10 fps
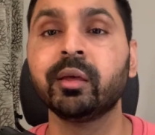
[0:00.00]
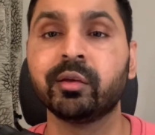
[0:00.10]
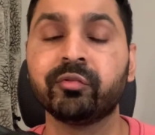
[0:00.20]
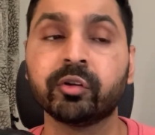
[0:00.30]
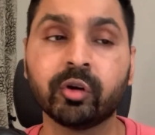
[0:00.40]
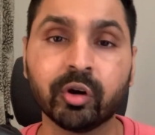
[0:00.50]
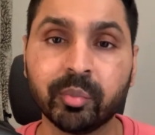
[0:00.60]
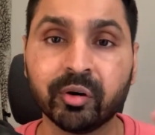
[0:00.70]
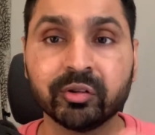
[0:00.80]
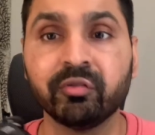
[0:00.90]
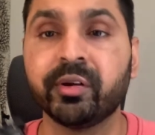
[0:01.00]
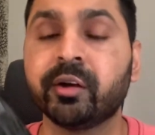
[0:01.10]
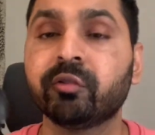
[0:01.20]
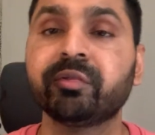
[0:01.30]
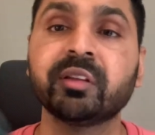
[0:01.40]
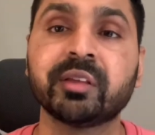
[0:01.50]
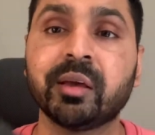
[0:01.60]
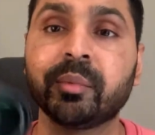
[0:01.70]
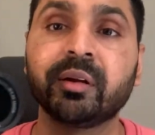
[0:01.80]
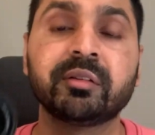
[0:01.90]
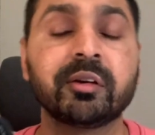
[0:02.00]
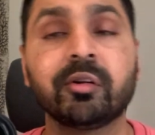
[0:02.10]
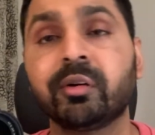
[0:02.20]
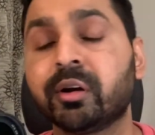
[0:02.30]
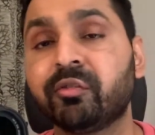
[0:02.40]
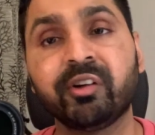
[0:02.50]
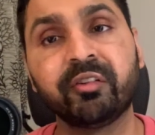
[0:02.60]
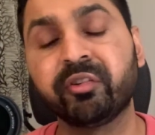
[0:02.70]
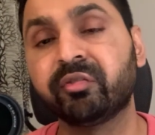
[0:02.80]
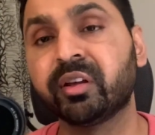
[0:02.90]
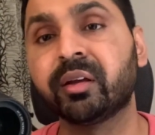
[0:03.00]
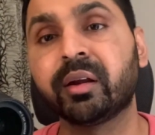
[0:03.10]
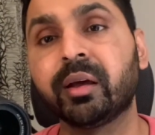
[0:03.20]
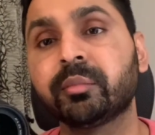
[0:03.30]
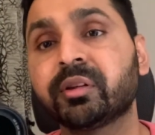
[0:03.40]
If you talk about the weight of this camera, it's around 550 grams,